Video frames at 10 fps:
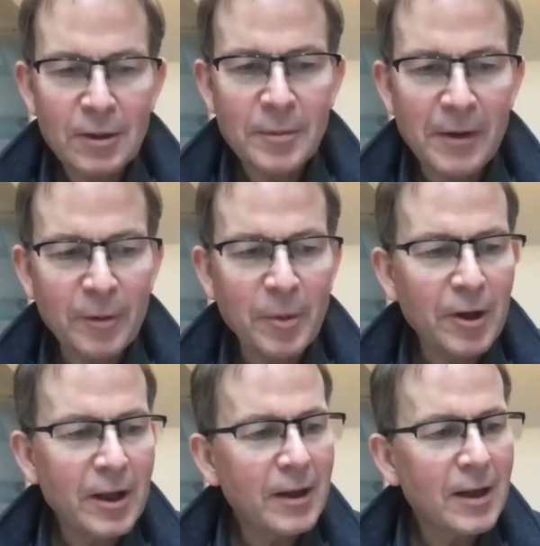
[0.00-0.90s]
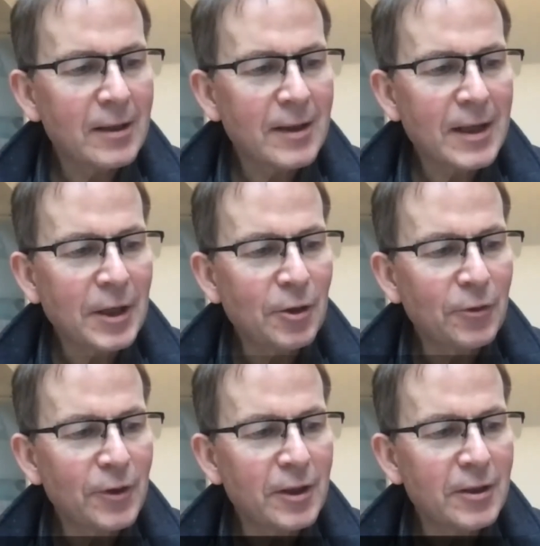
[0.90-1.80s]
everybody, and thank you
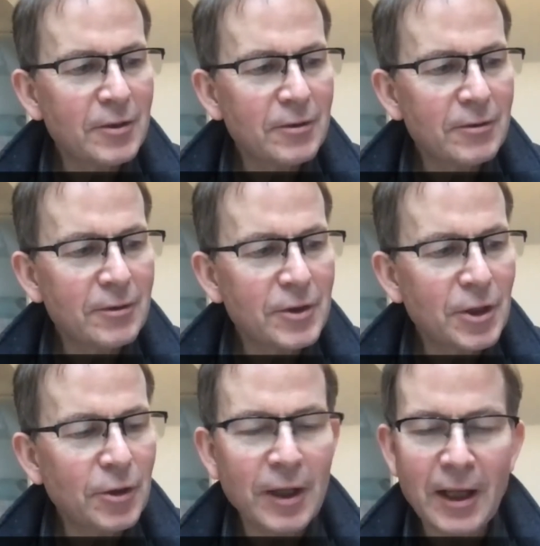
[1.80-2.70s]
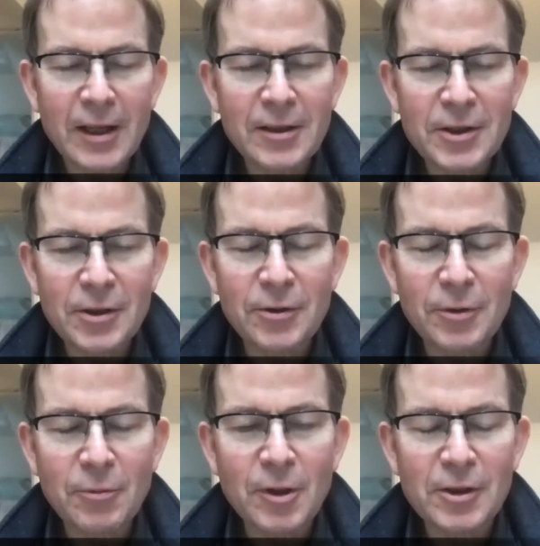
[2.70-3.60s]
for tuning in to the
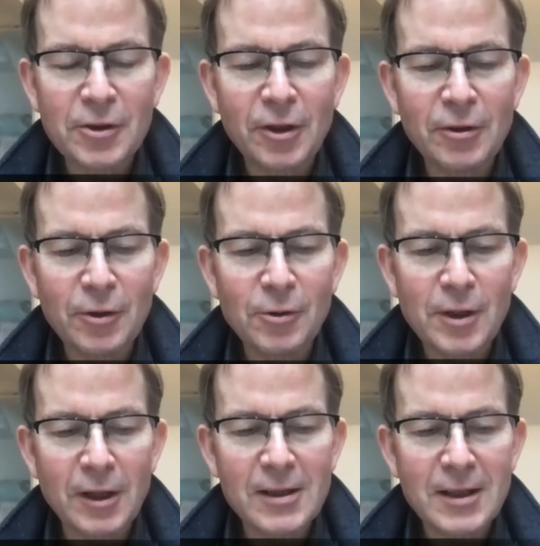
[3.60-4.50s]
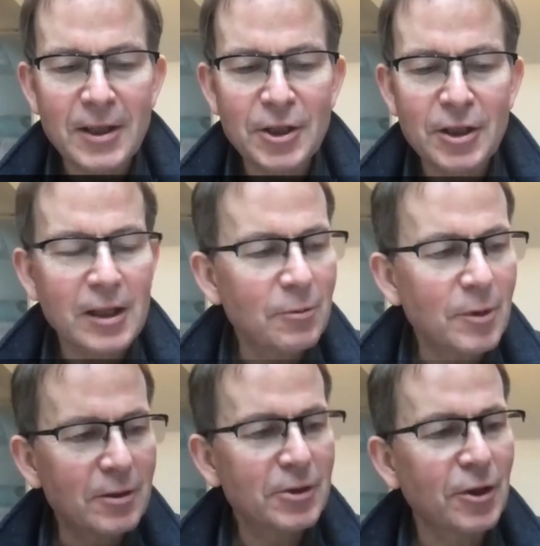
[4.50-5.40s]
World Stroke Organization and the World
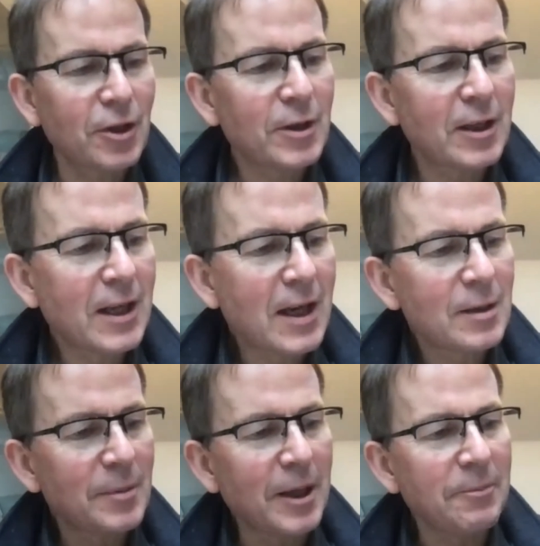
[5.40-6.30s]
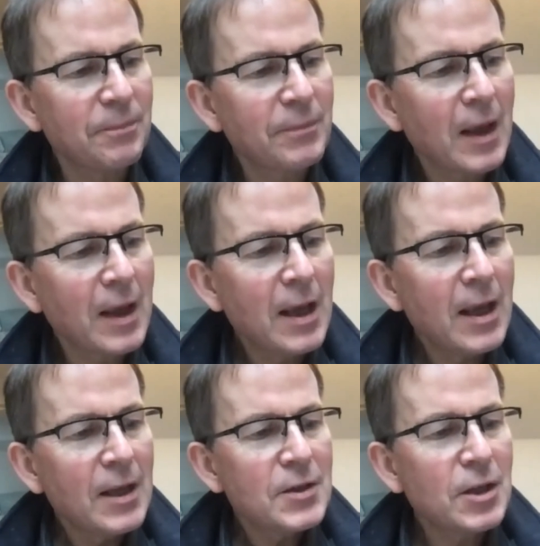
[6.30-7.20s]
Stroke Academy.
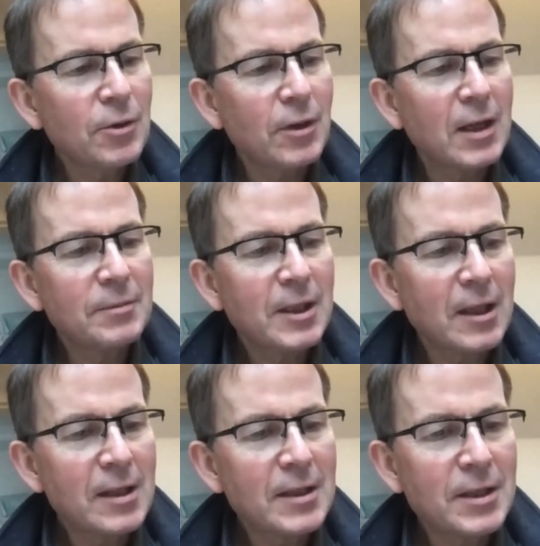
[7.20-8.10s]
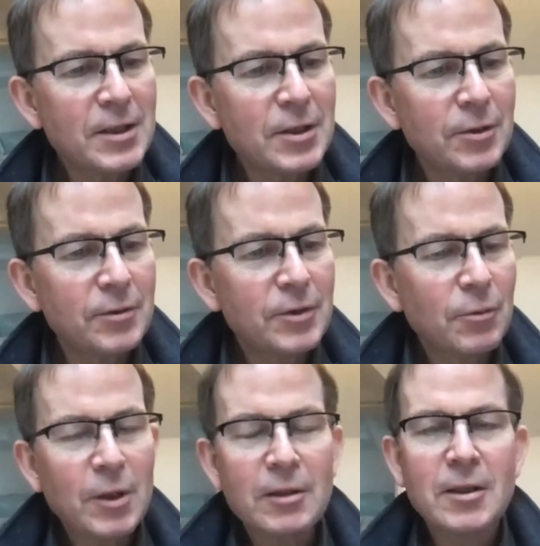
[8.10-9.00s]
So I'm delighted to
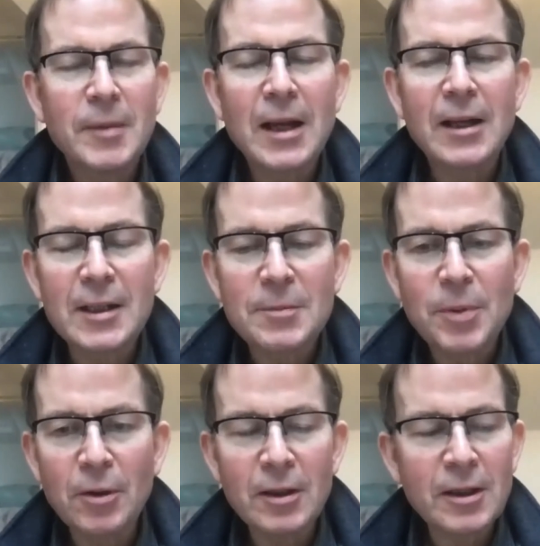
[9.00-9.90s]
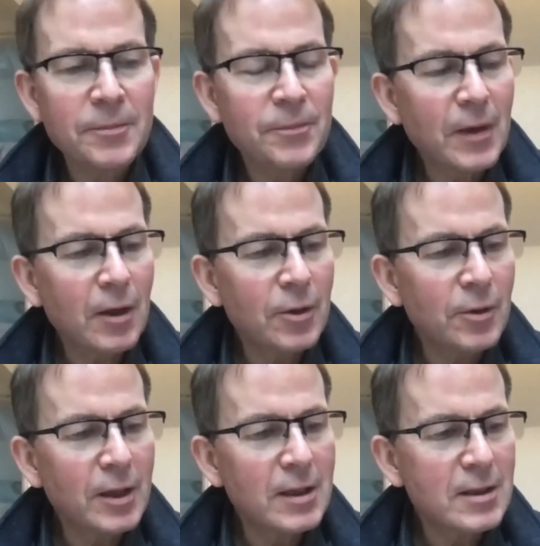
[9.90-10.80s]
welcome Alex Pollock, who
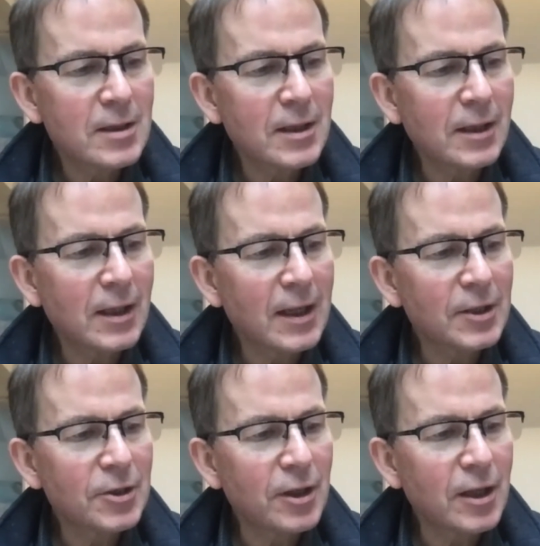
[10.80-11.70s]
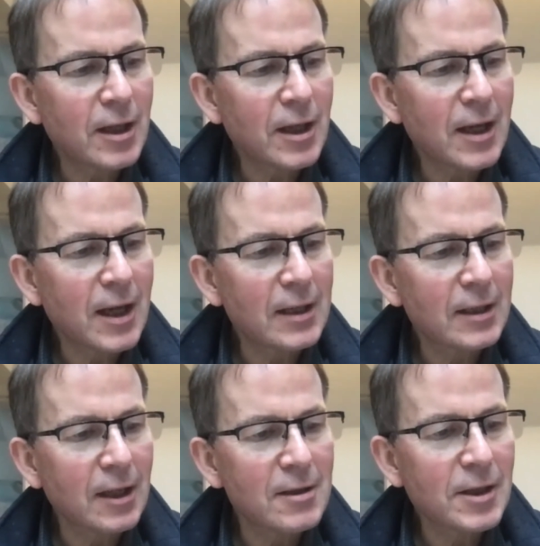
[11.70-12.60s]
is a senior lecturer at
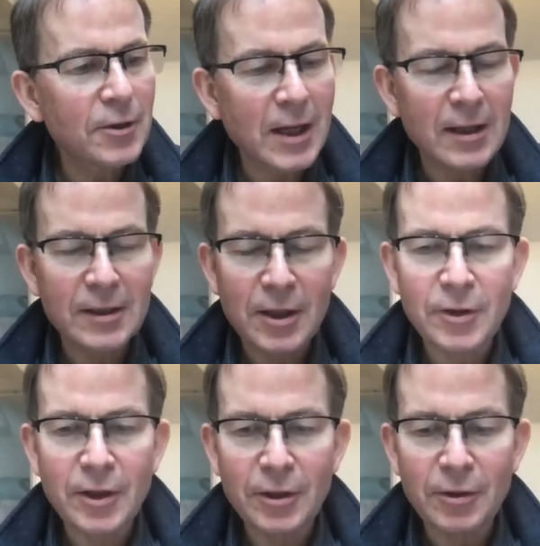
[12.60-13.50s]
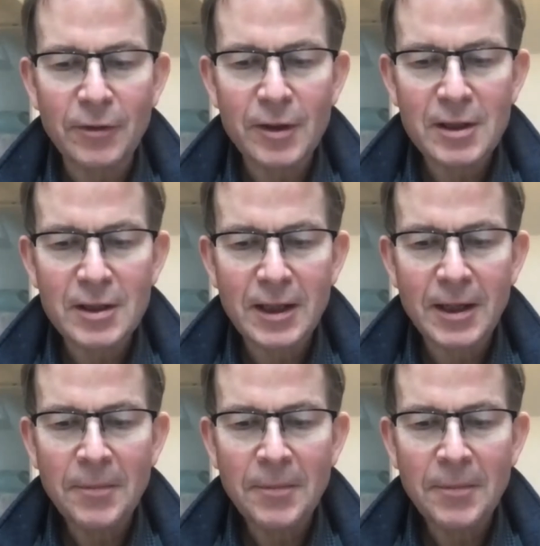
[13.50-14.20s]
Glasgow Caledonian University